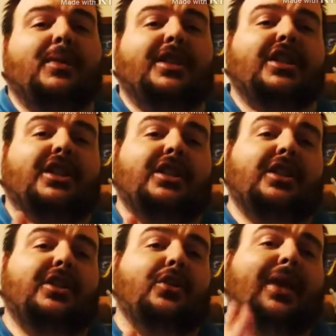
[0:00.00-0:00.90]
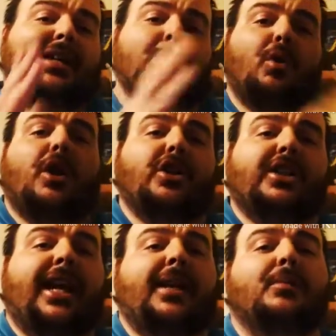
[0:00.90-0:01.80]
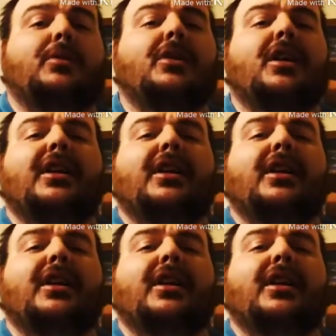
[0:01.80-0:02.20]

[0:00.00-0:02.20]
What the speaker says: which, you know, that's more understandable.